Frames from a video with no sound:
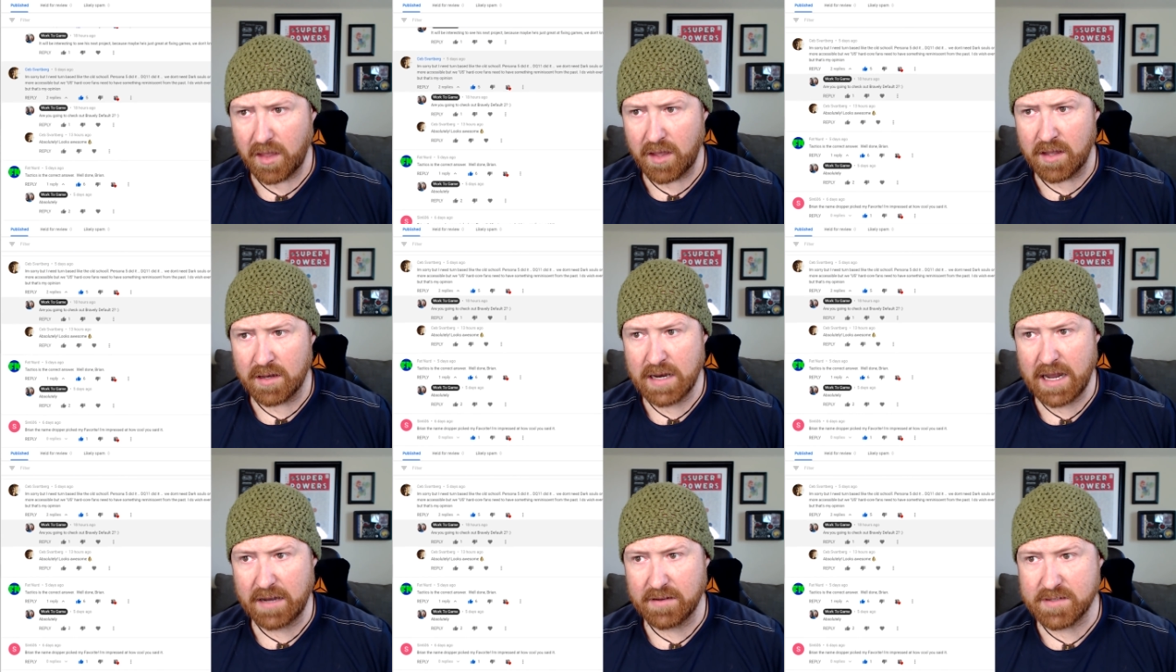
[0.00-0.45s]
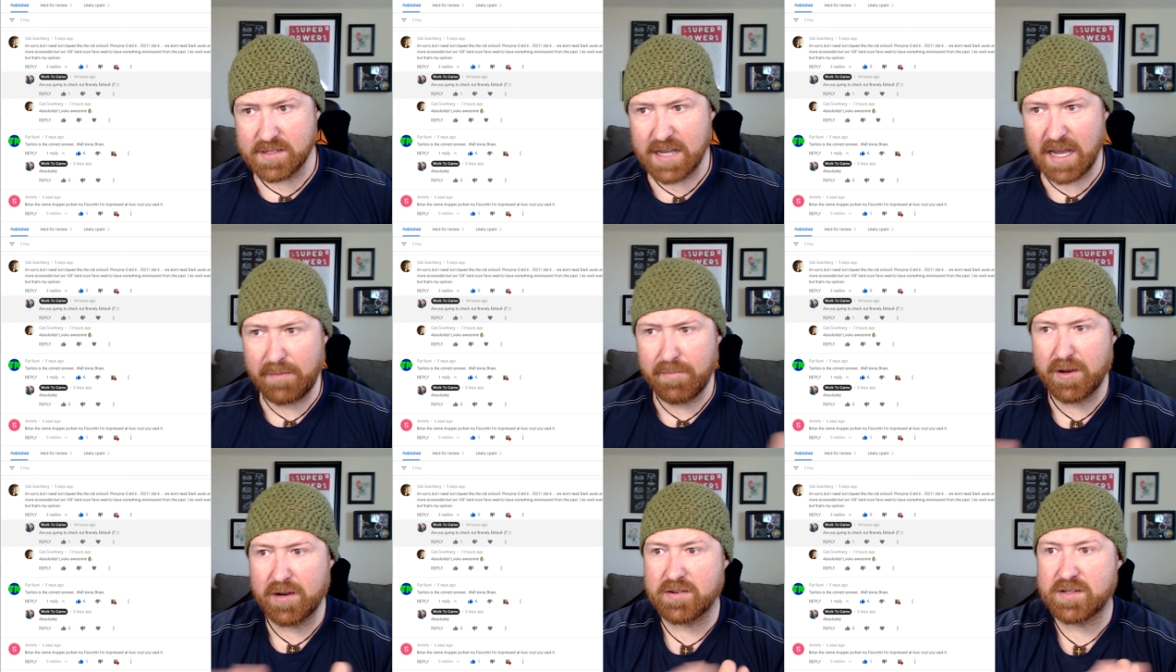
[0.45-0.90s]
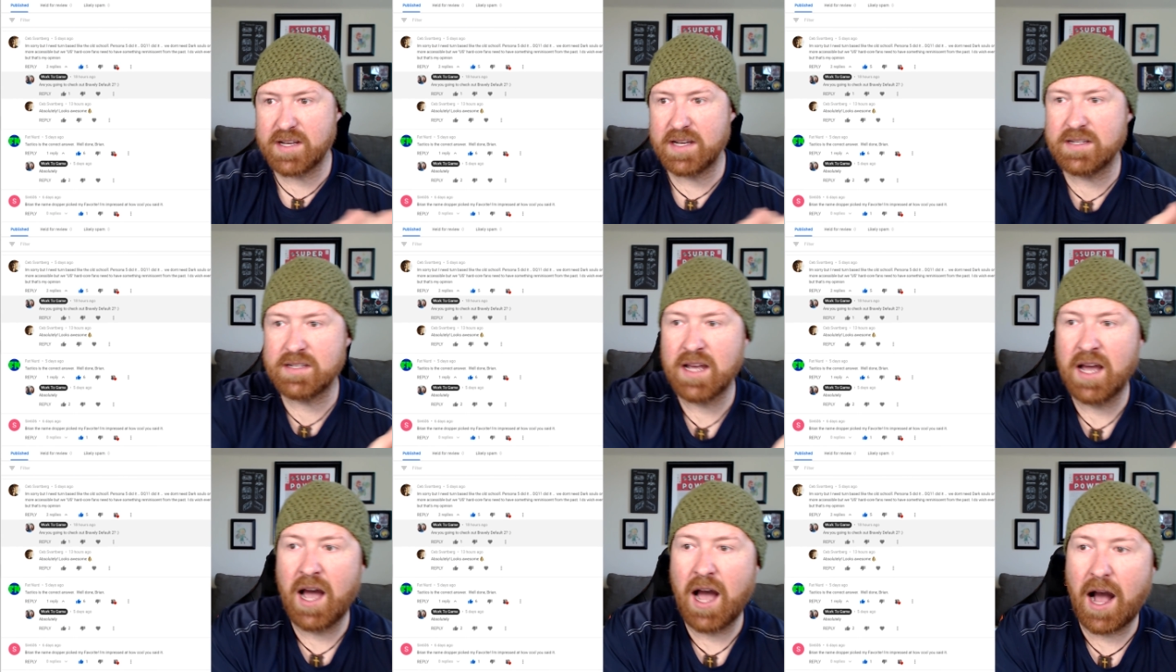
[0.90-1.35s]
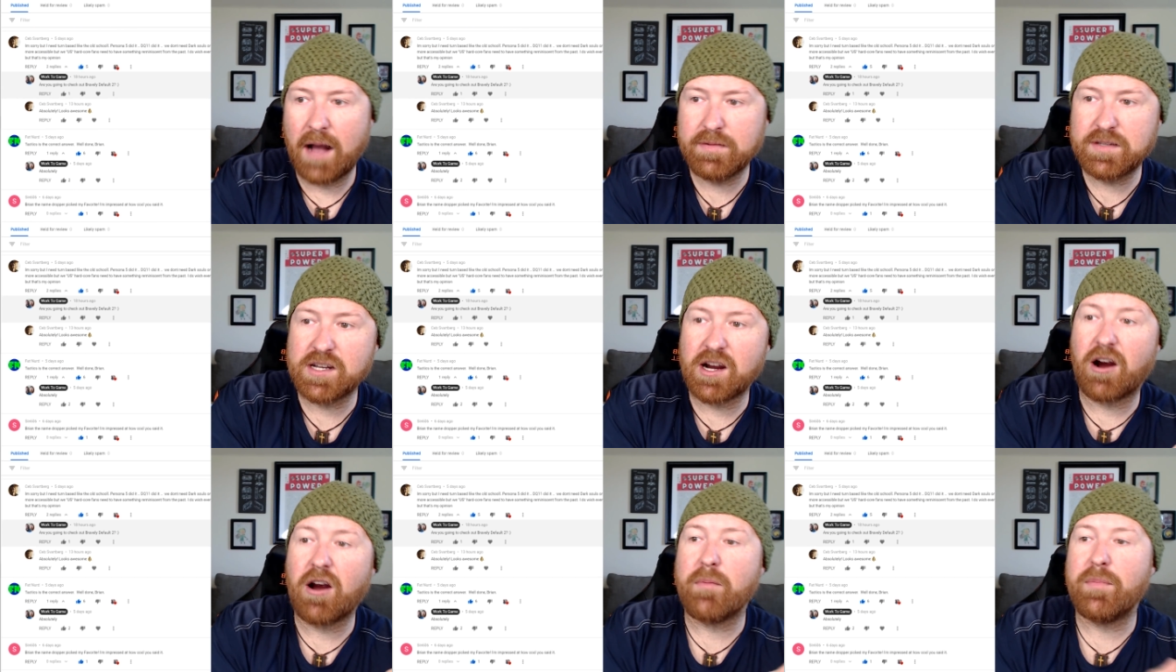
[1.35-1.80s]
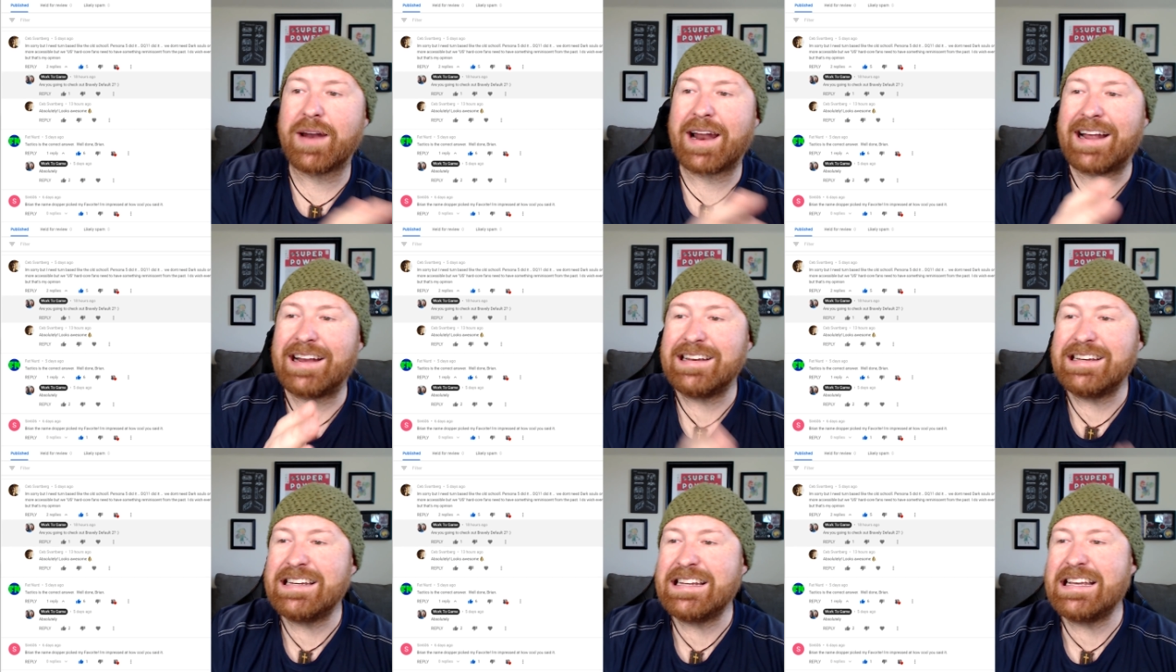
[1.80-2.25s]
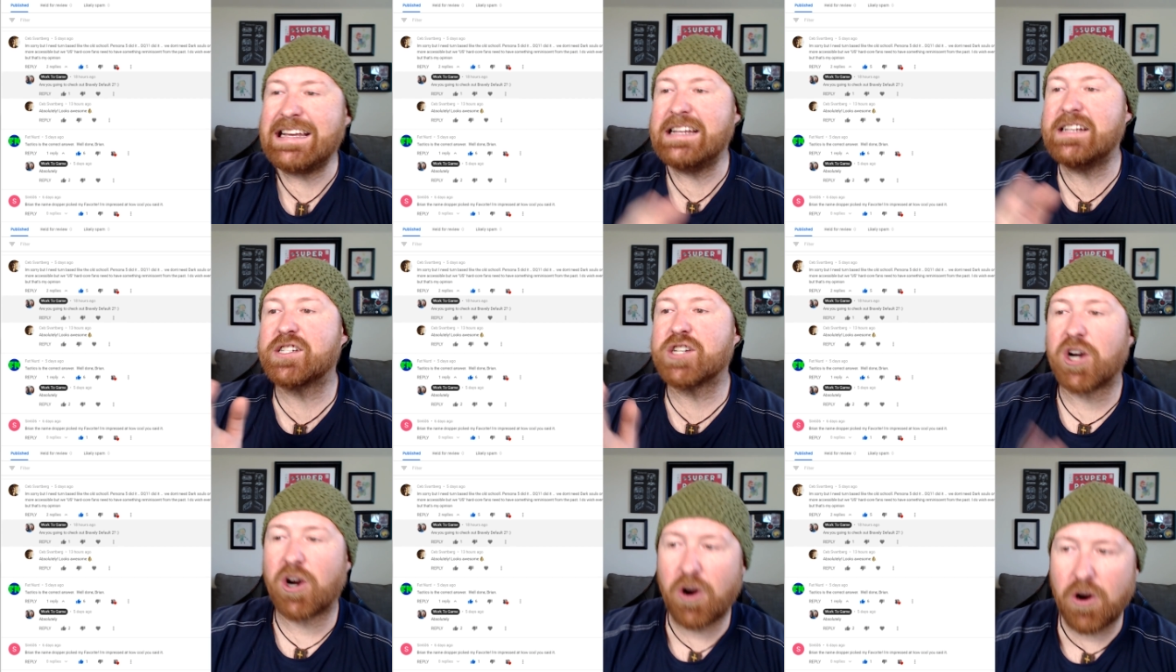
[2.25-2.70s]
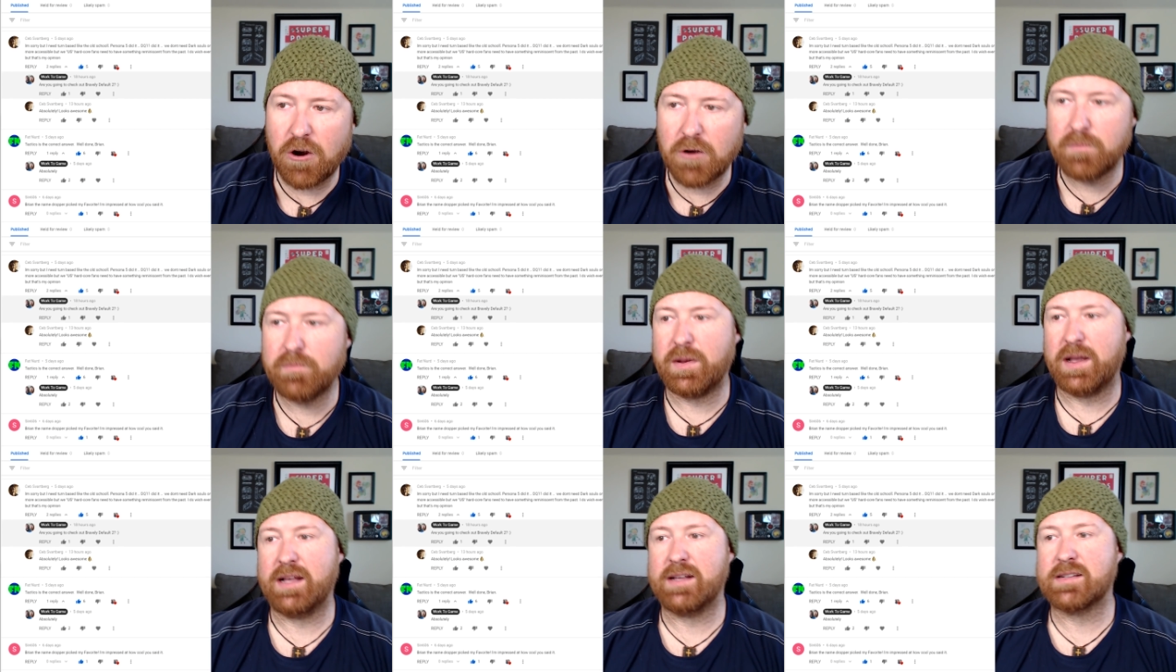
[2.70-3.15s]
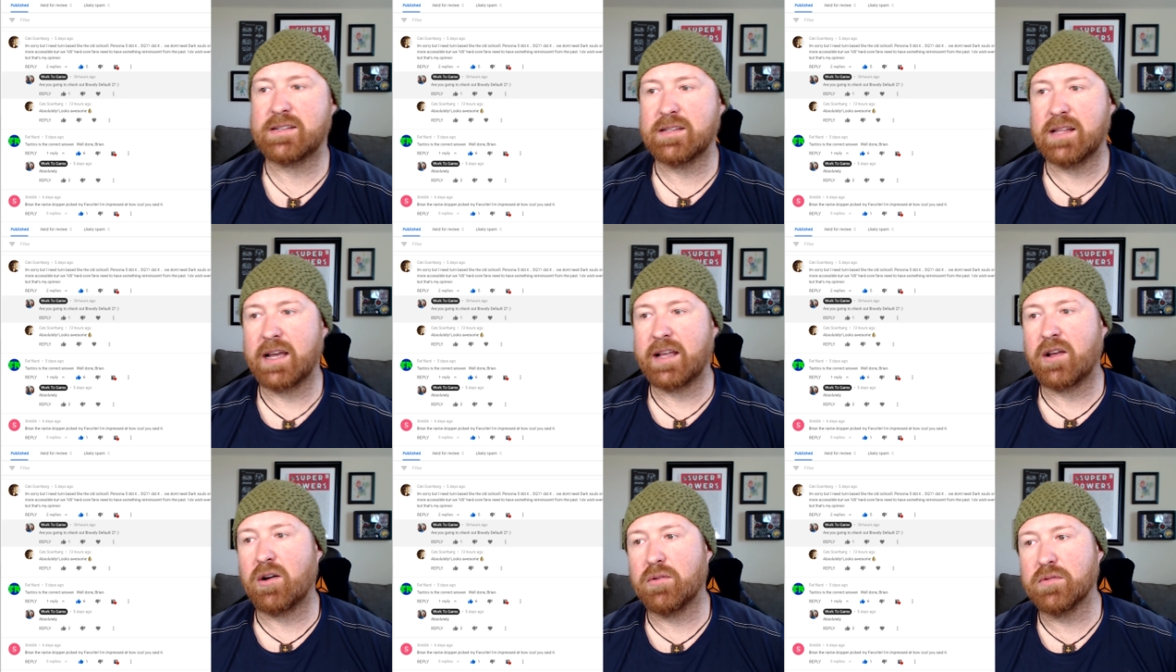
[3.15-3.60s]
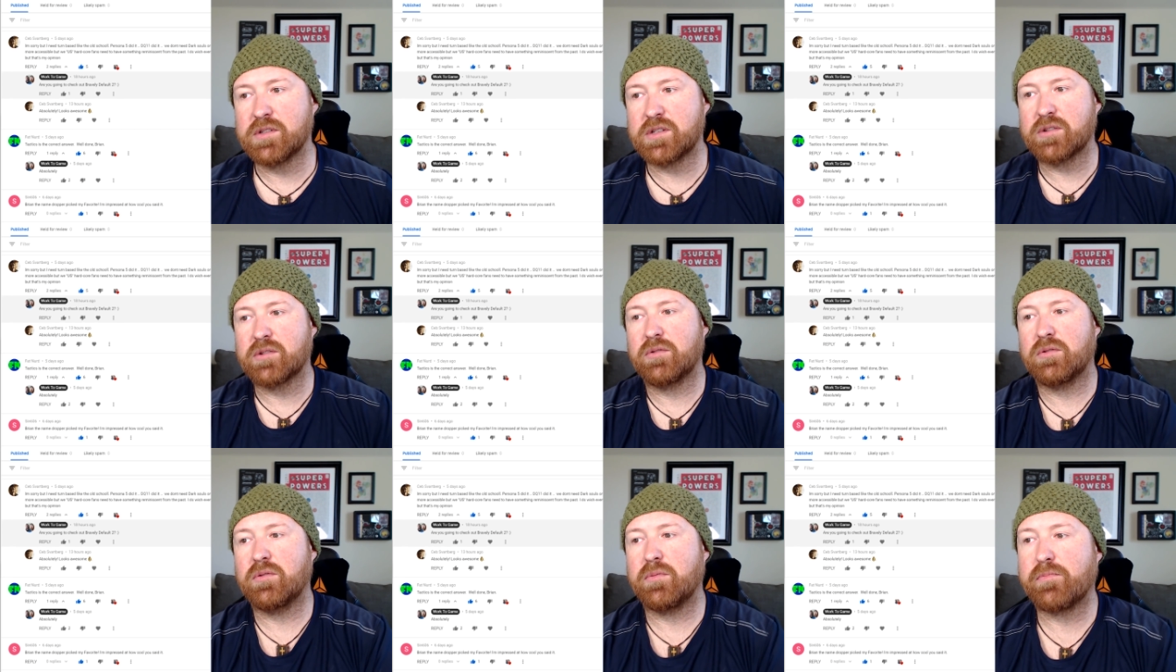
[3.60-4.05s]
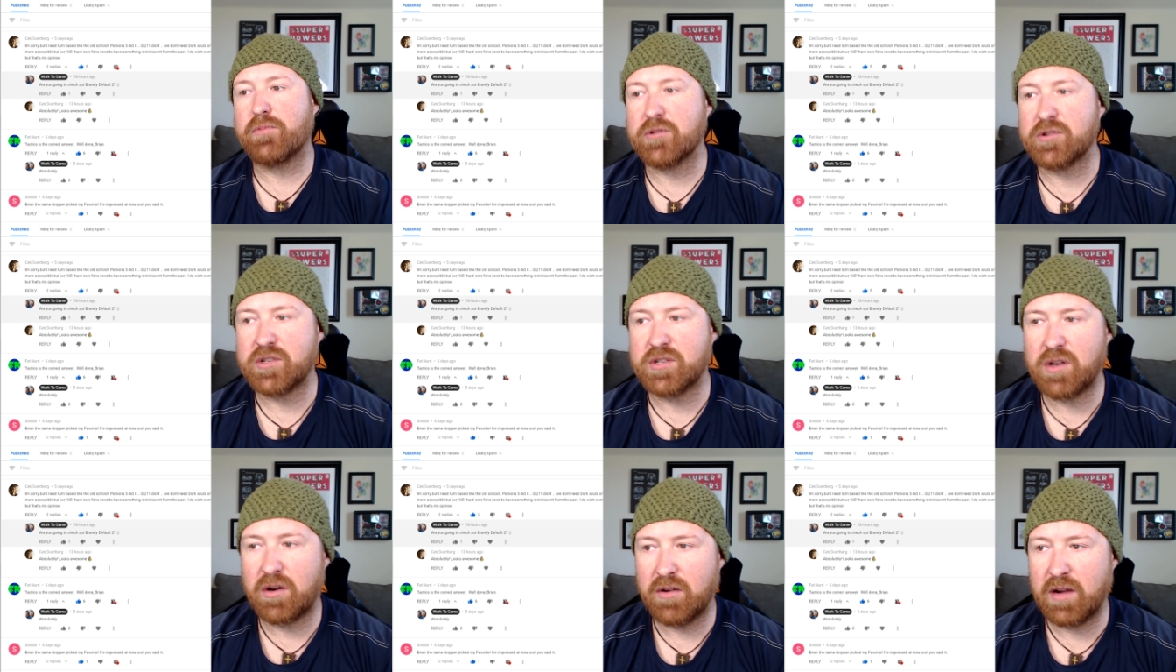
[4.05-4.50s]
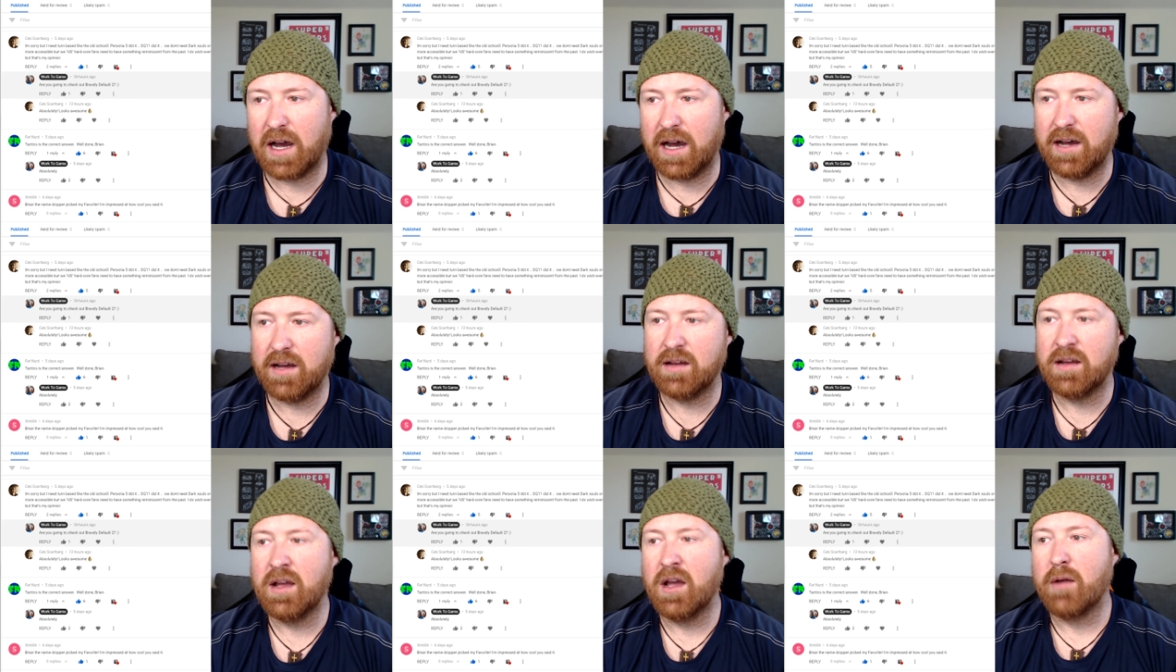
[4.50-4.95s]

Now, Seb here says, I'm sorry, but I need turn based, like old school Persona, uh,